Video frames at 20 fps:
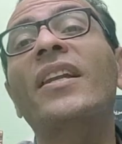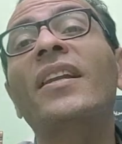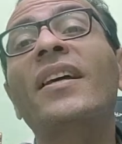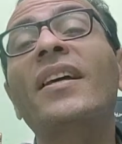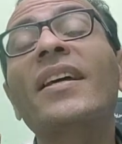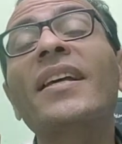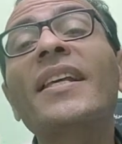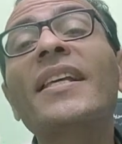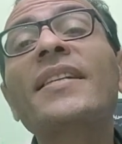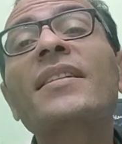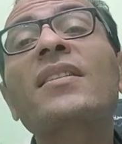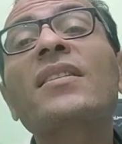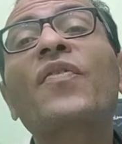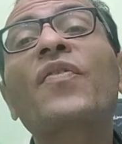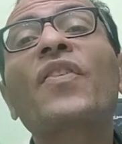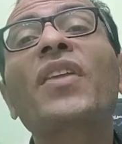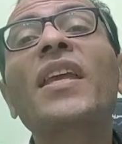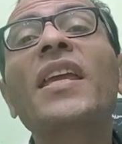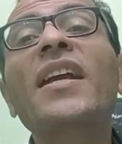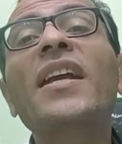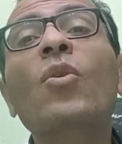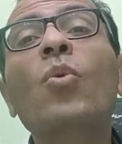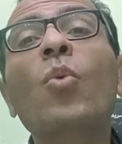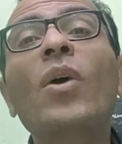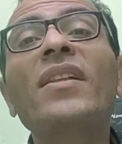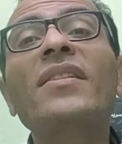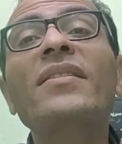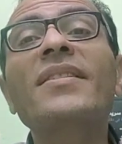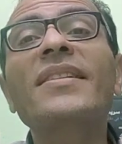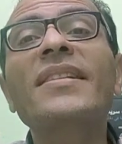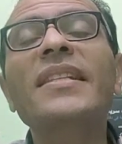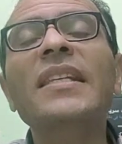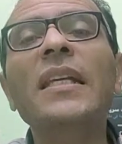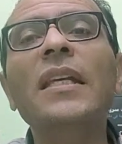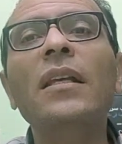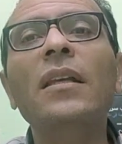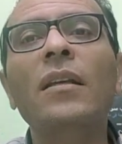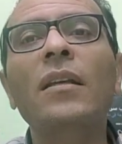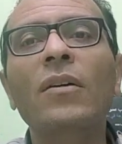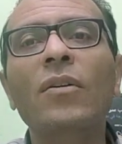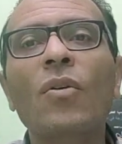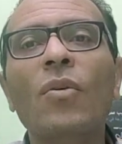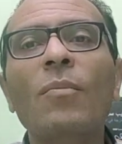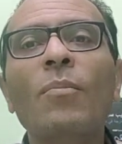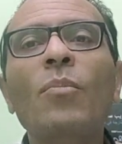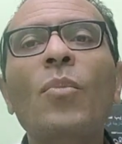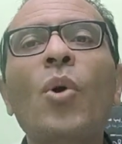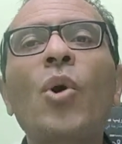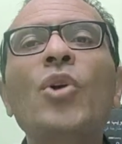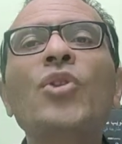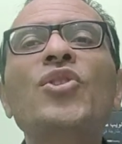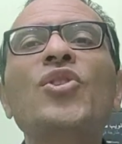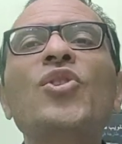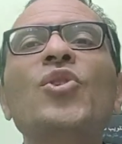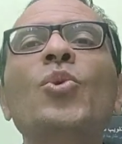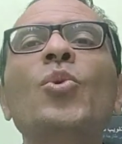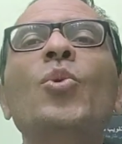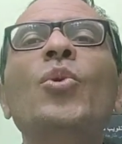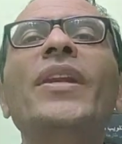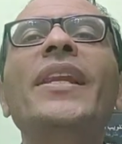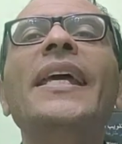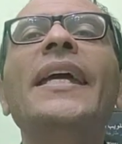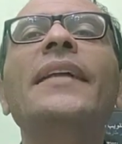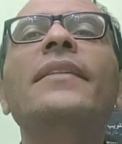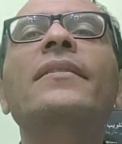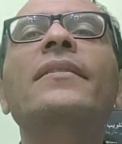is frequency modulated.